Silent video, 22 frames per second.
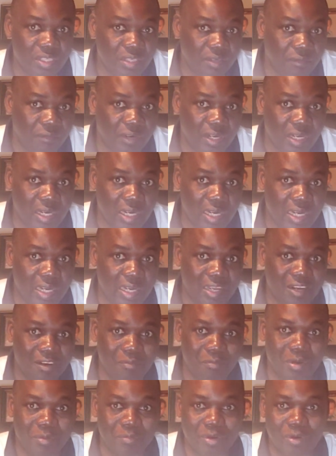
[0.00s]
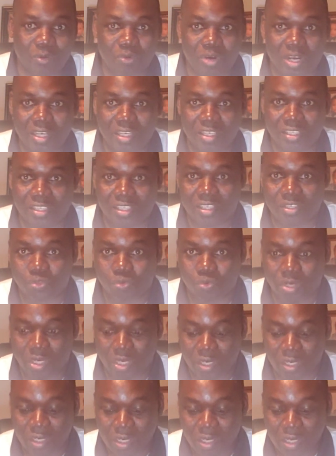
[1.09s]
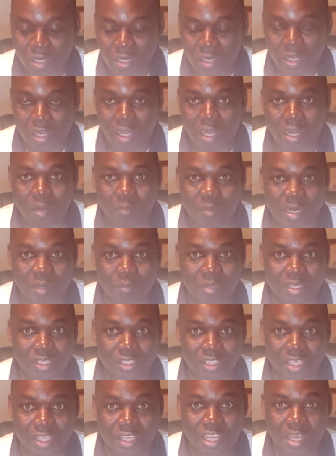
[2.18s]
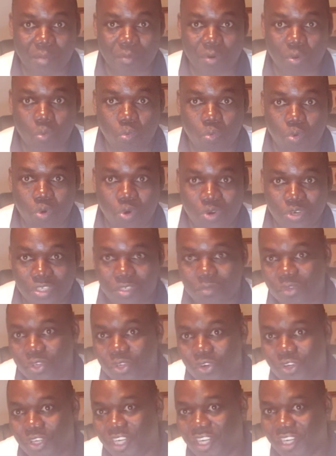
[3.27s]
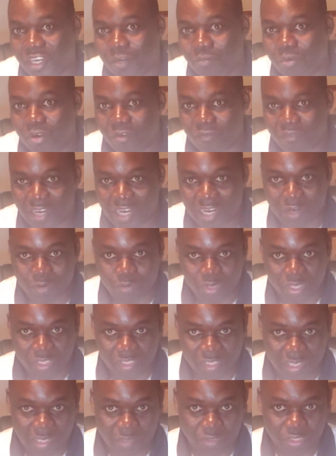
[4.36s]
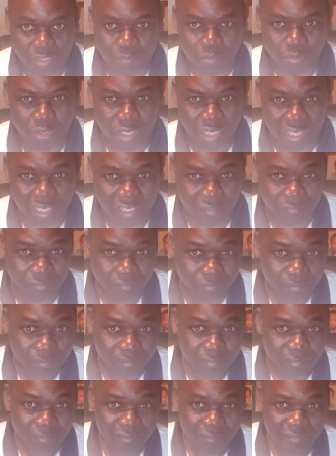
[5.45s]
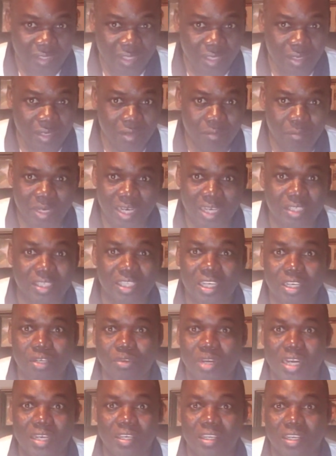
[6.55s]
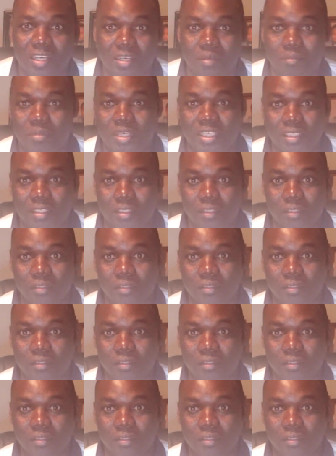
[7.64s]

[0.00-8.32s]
In fact, I remember one instance where my manager came and warned me on the number of hours that I was putting in. But I told you I needed the money.